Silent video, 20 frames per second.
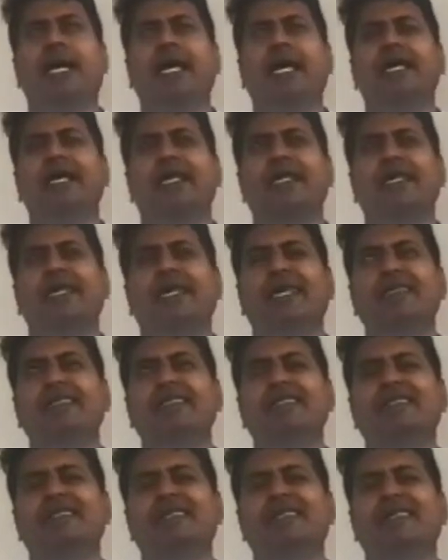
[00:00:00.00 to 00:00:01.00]
I
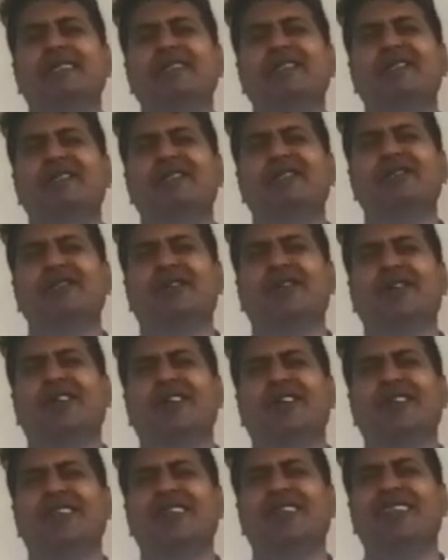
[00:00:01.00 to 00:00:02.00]
guess it's
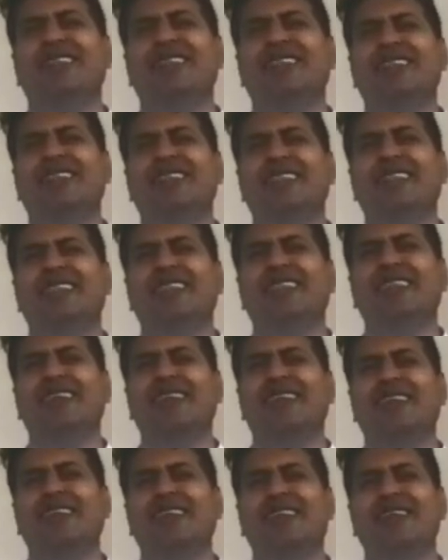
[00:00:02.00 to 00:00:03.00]
on
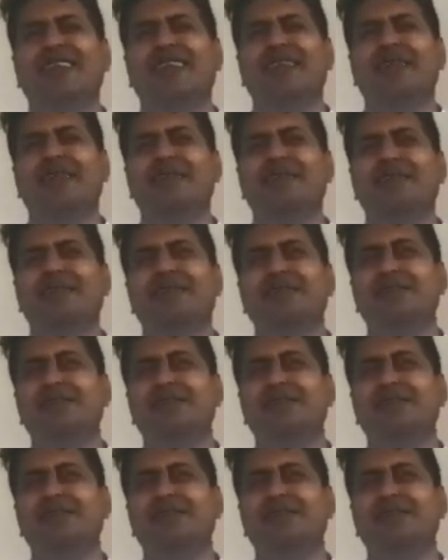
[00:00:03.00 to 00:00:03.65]
day